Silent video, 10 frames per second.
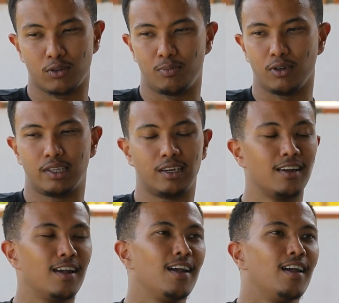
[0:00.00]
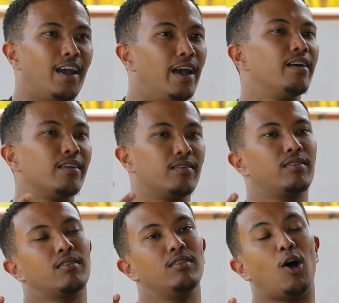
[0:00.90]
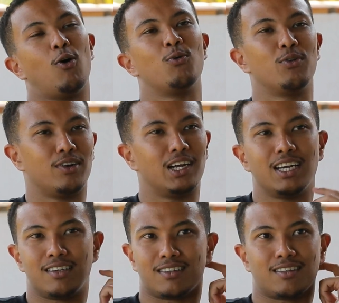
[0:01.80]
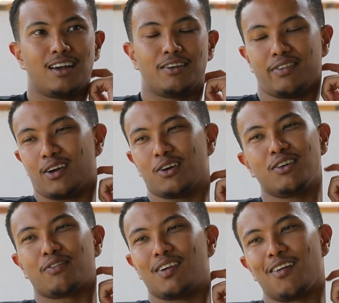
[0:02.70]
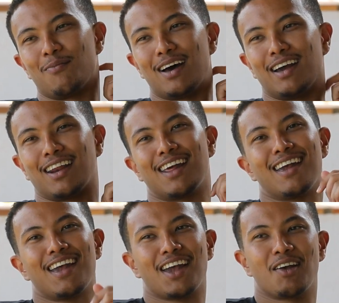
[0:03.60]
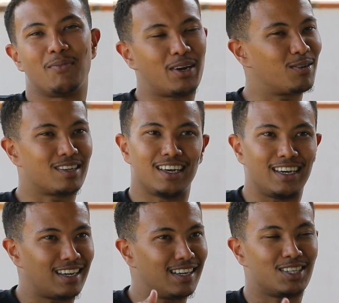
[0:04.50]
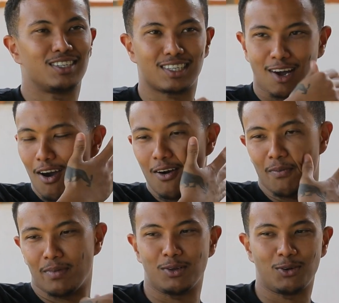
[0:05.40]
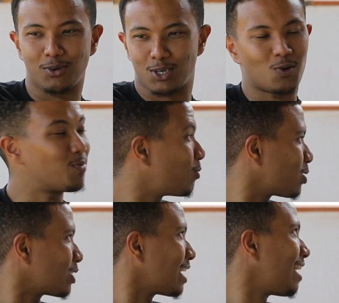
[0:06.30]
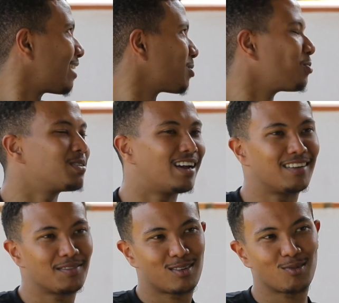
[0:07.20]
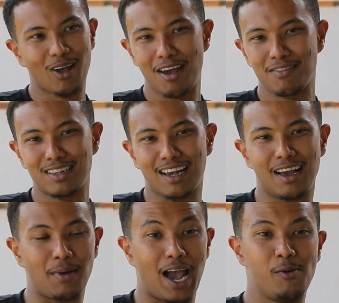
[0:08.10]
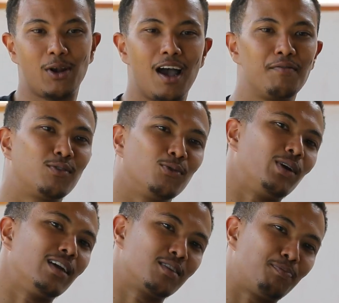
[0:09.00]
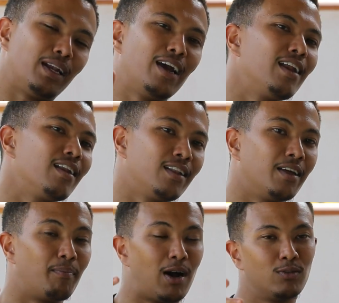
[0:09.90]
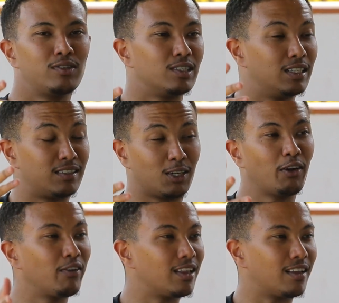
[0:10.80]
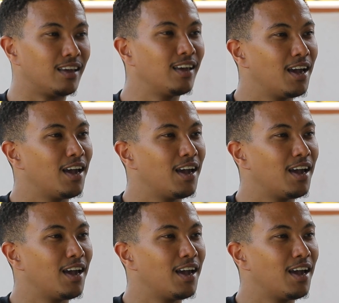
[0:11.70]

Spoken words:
building, and the owner is a very good friend of mine. But it was like, just come, show me what you got and all that. So every time I would have to explain the bouncer, the security,